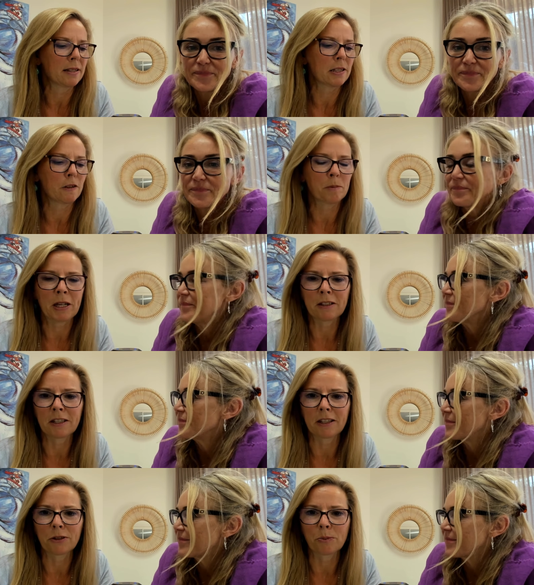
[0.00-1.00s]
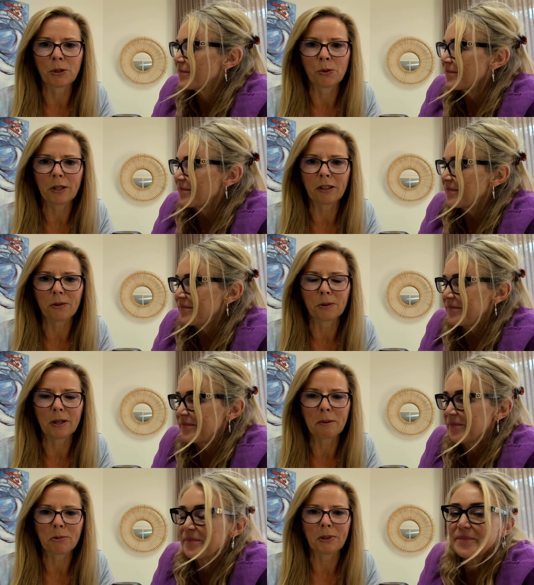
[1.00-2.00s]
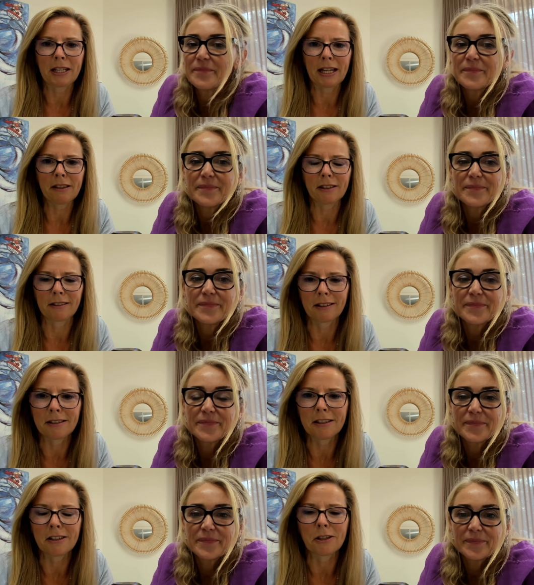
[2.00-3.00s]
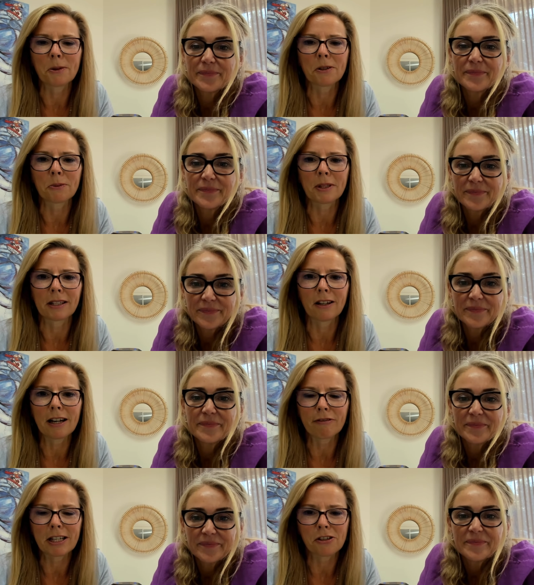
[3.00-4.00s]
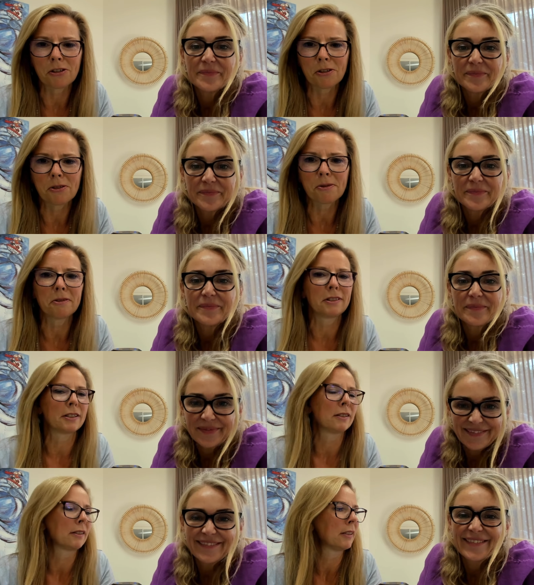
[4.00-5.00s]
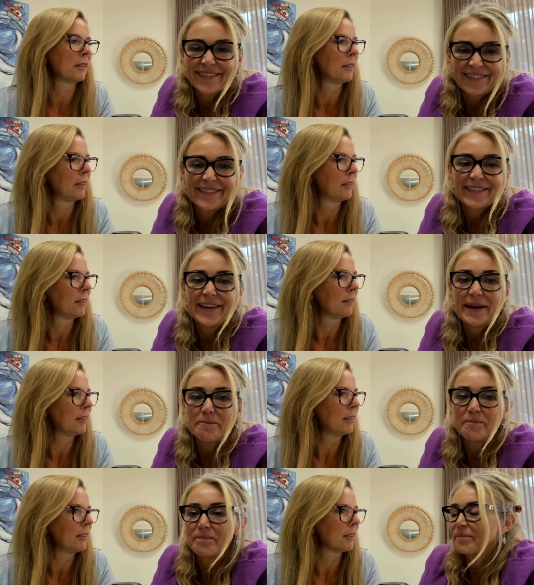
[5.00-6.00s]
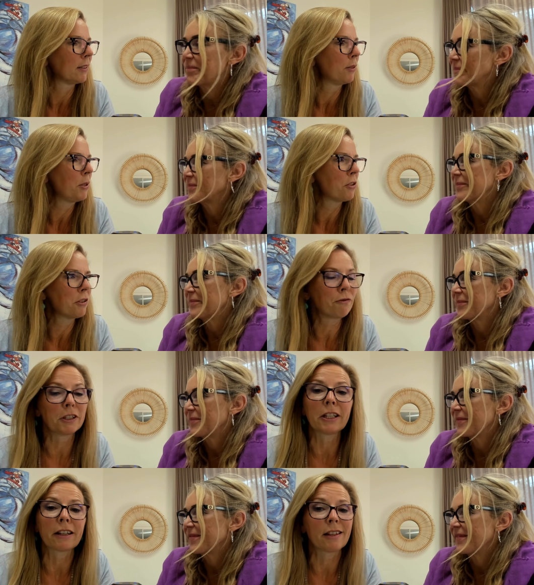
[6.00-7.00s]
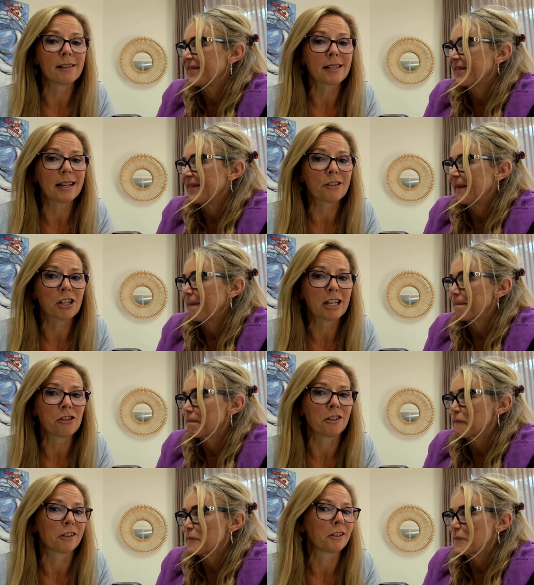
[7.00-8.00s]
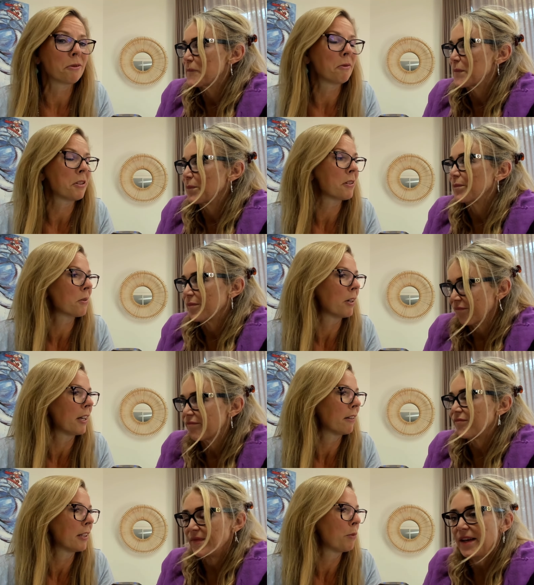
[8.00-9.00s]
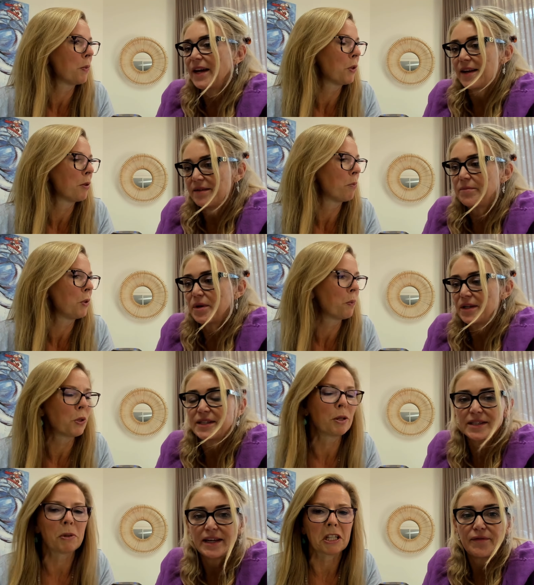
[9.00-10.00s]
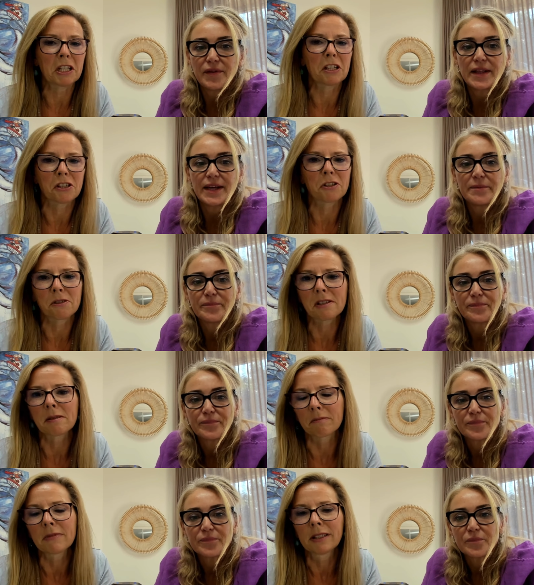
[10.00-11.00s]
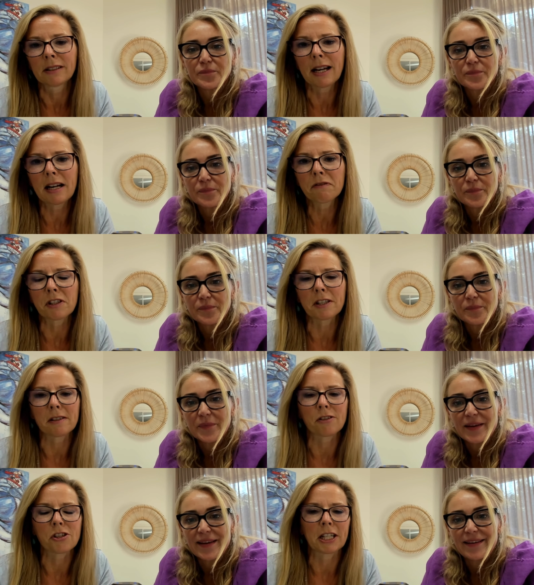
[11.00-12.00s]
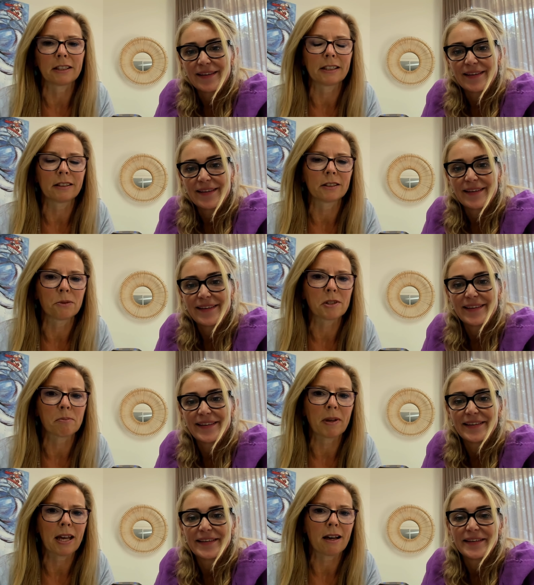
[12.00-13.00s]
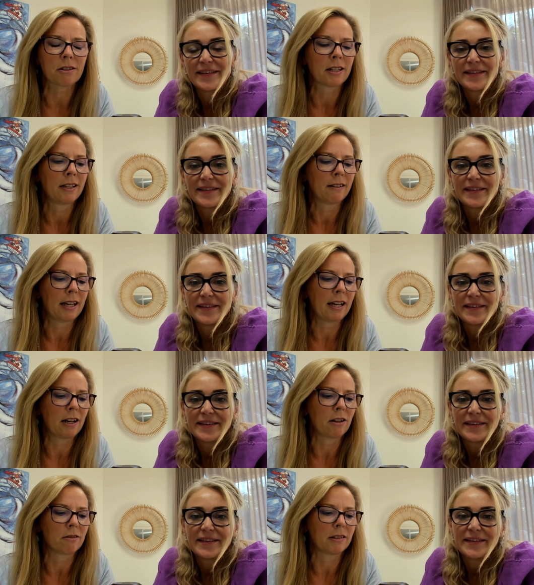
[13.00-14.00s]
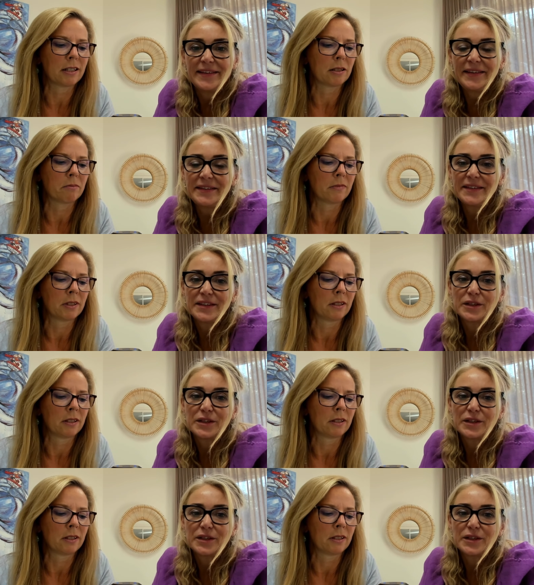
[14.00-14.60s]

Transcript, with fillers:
Speaker 1: ourselves back together and we all get through April the 8th and continue on with life as usual. And uh, Yep. Yeah, we do feel like things are changing though, which is great. And we yeah, were, we were beginning to do some half decent channeling that was about how um,